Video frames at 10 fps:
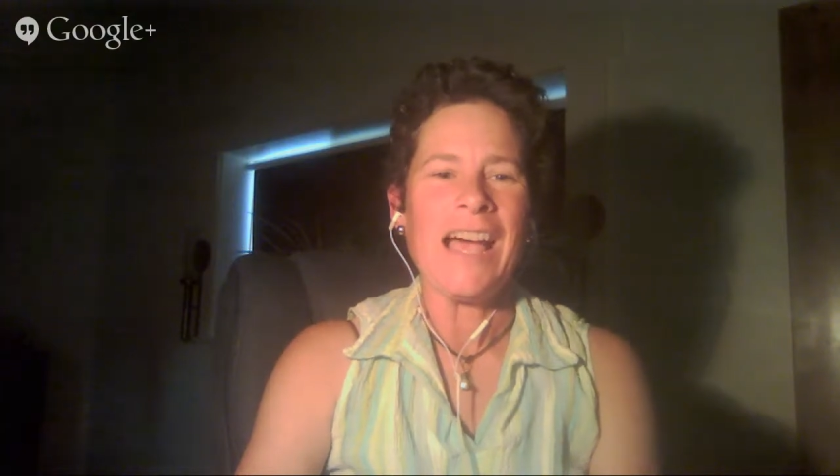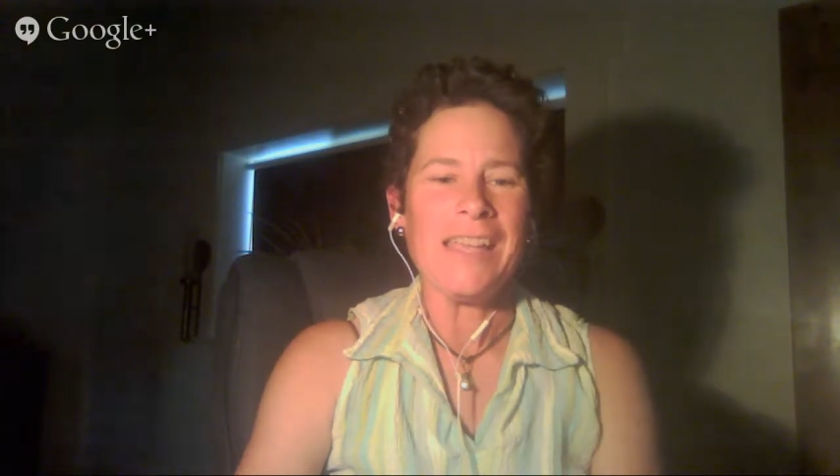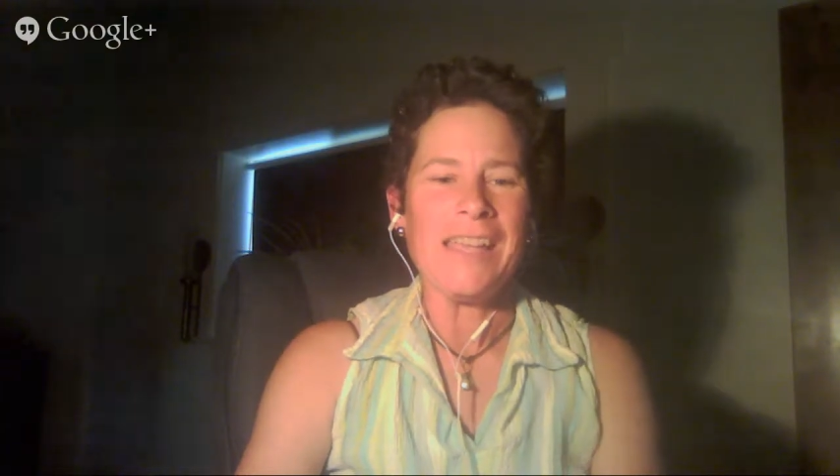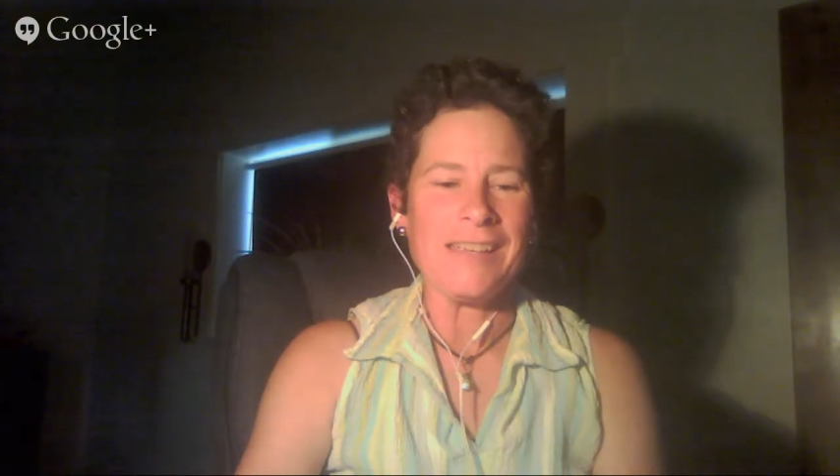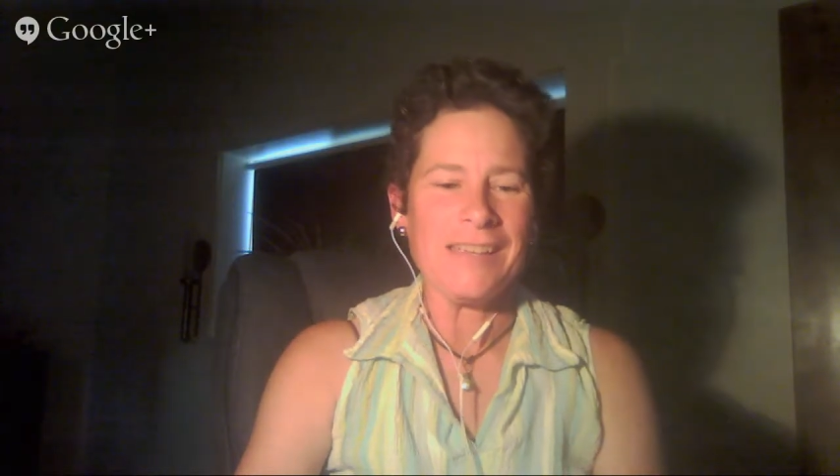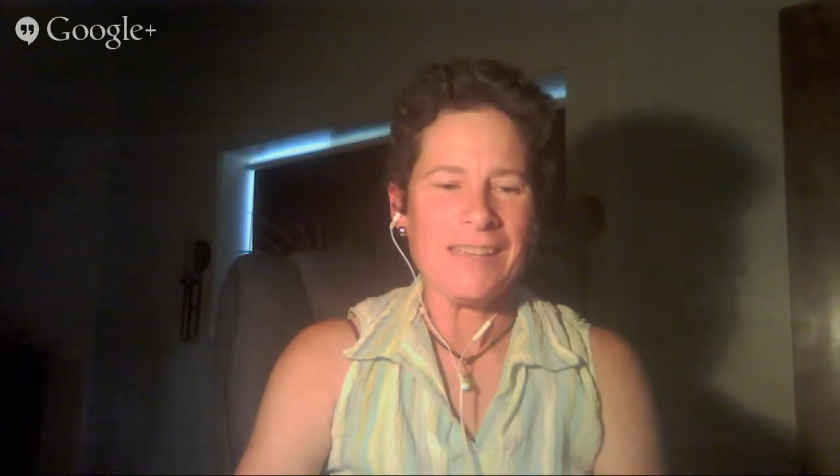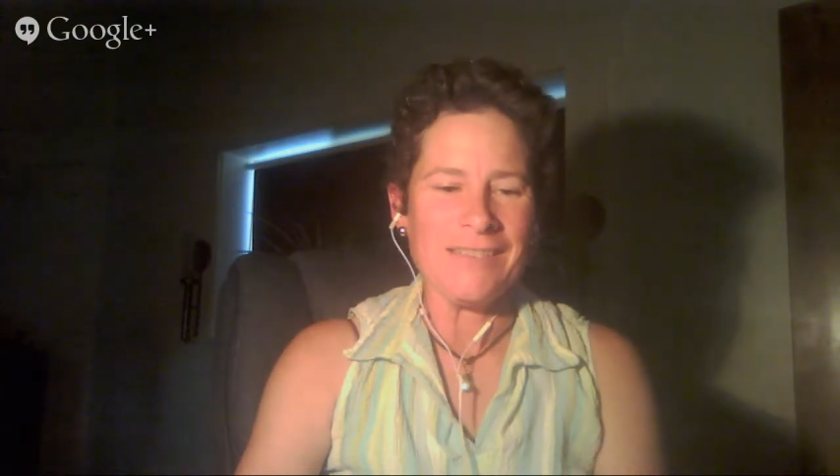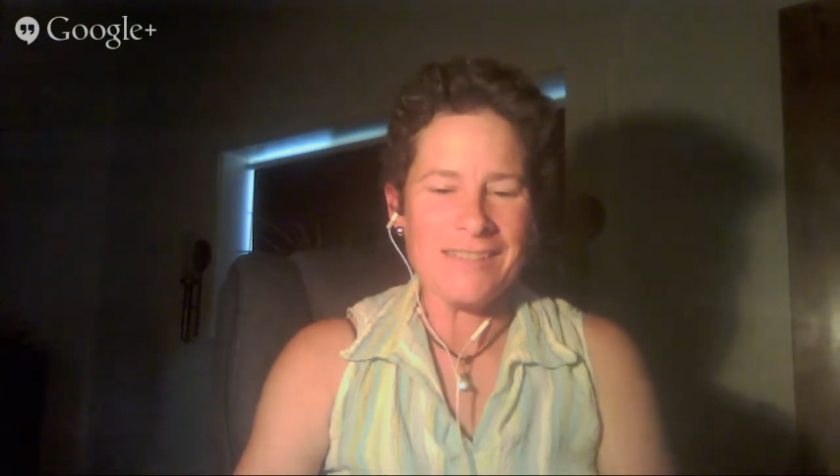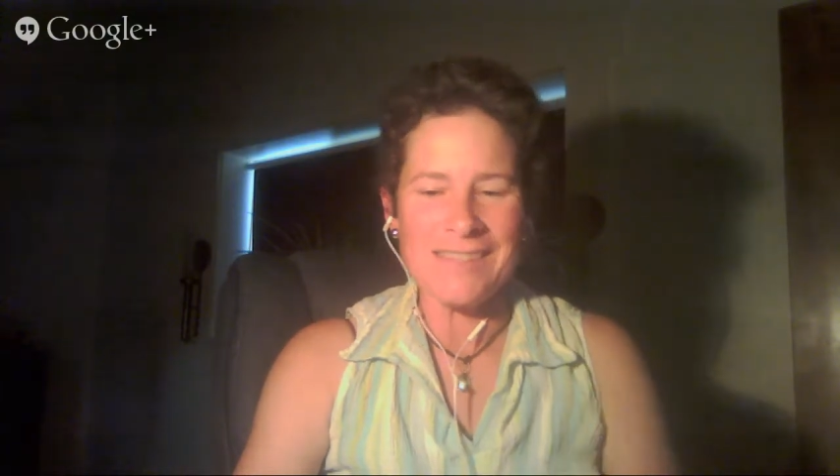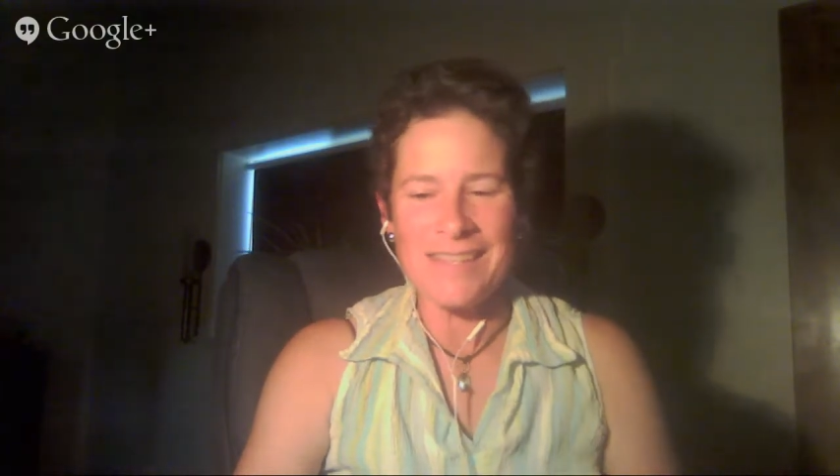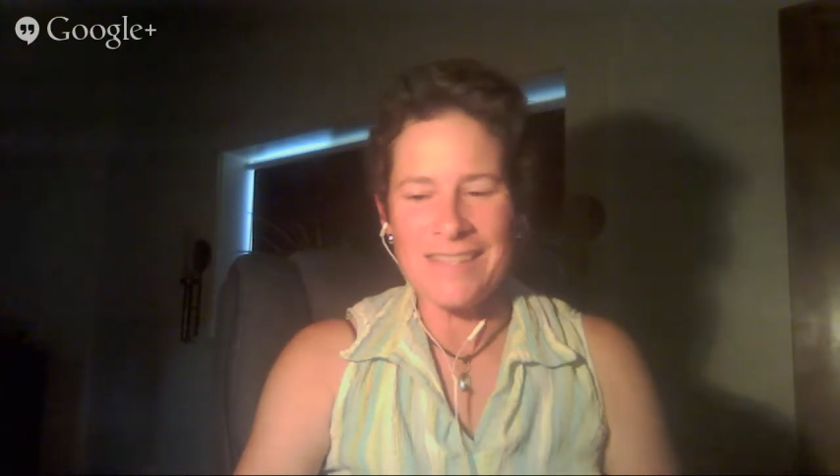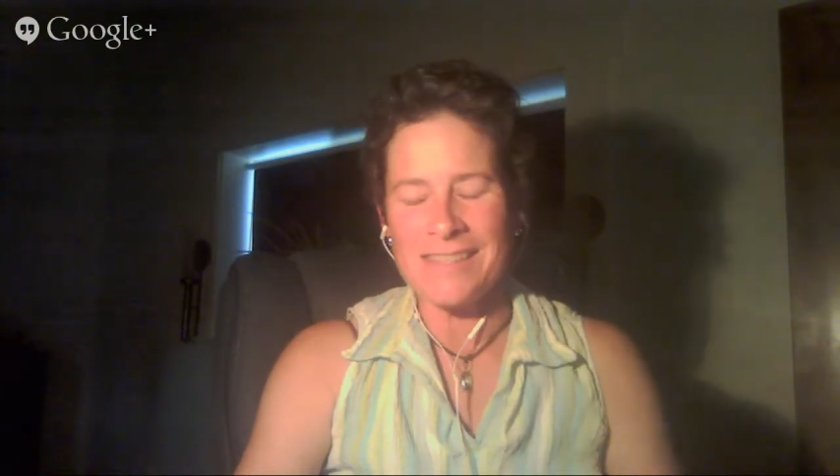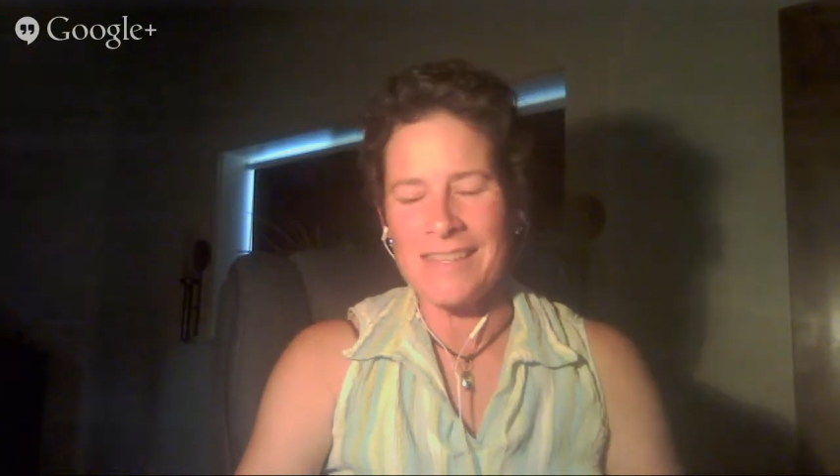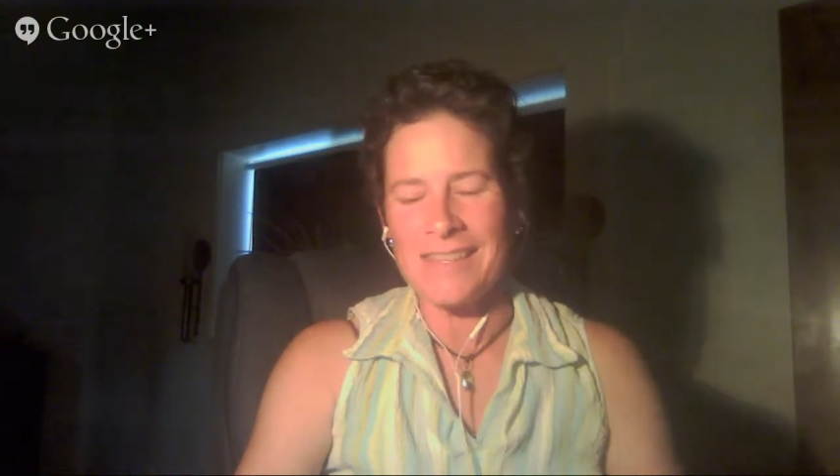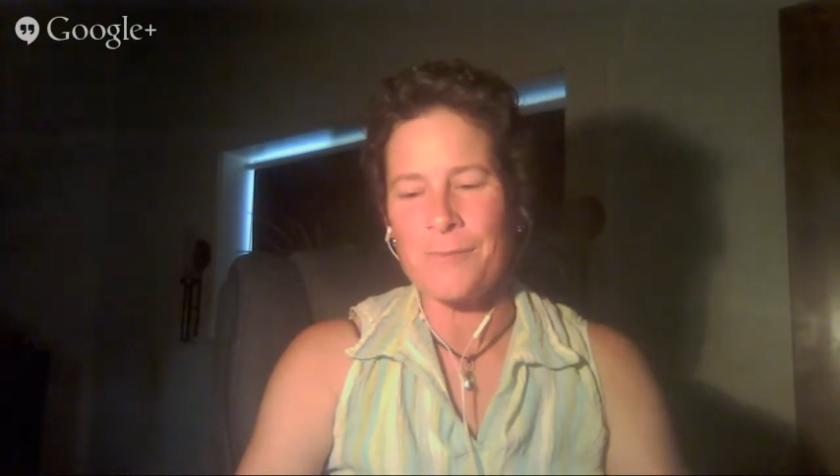
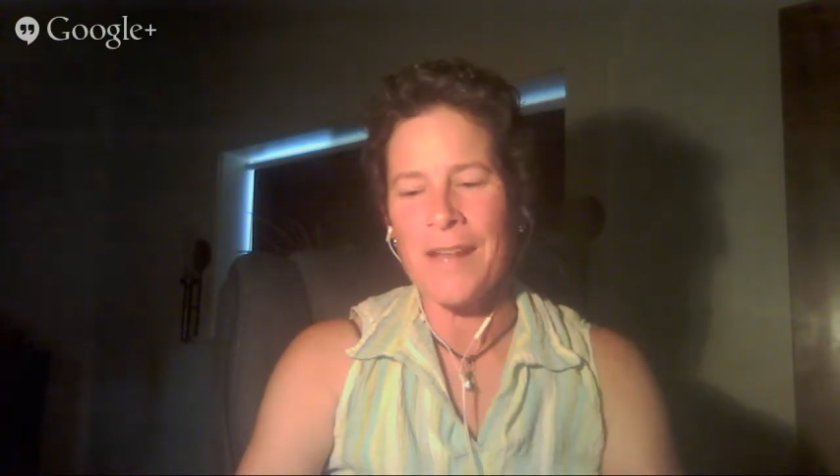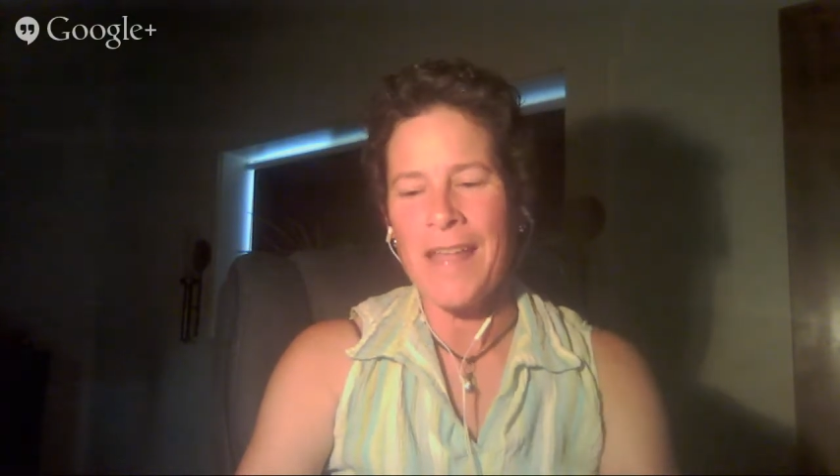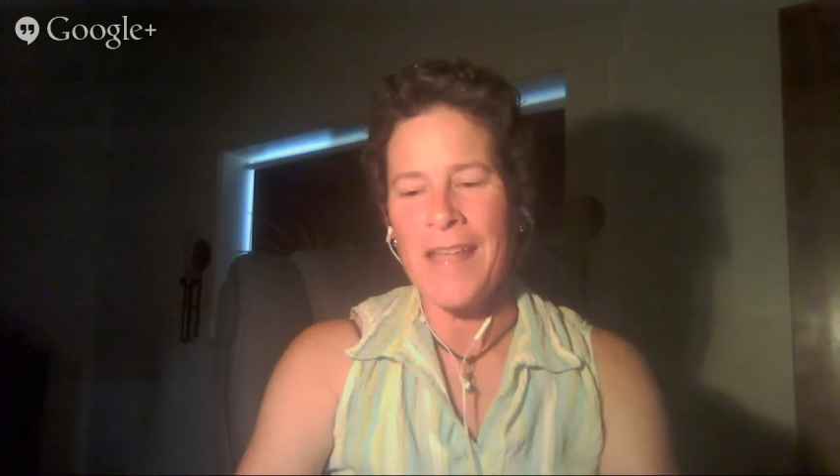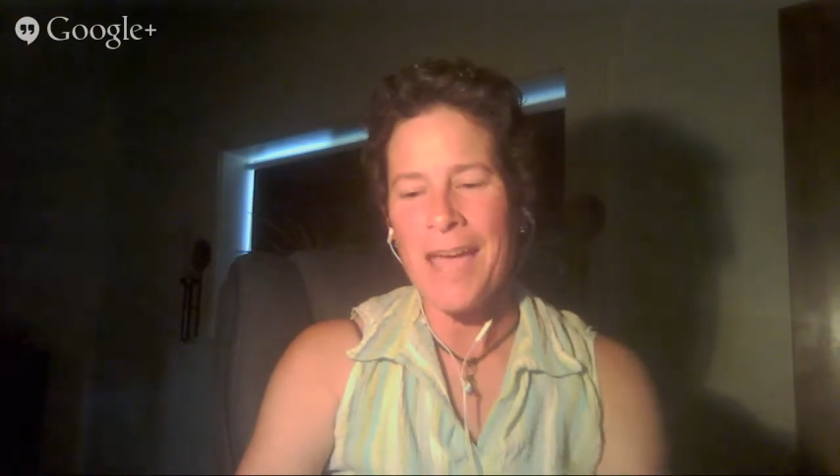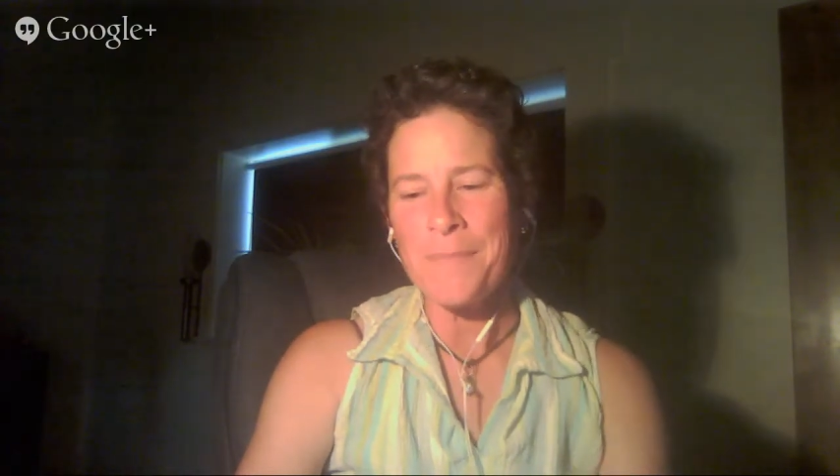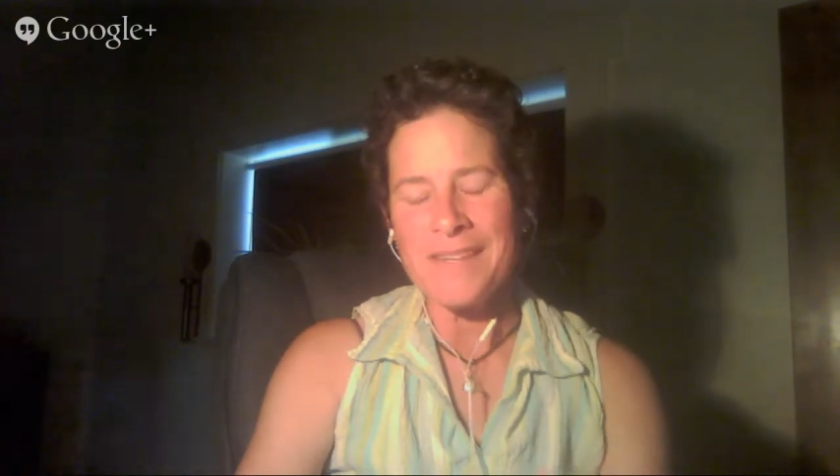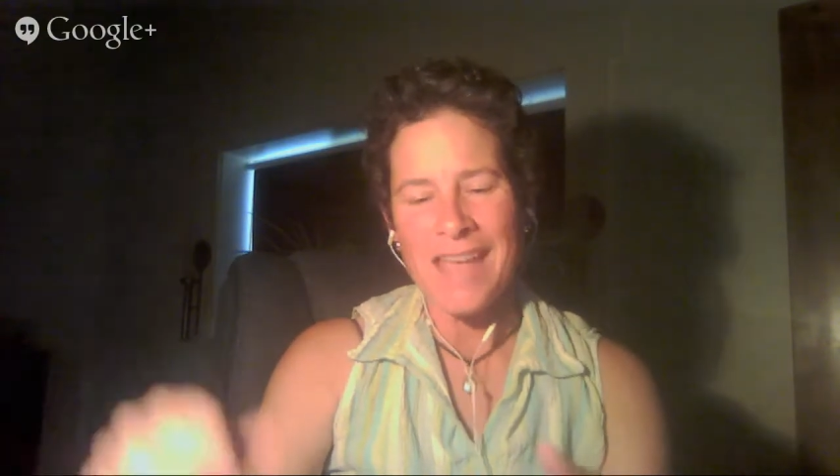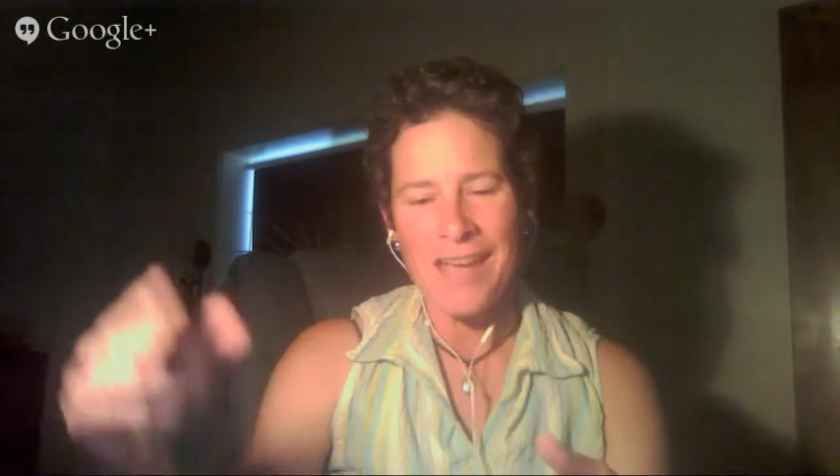it's what happened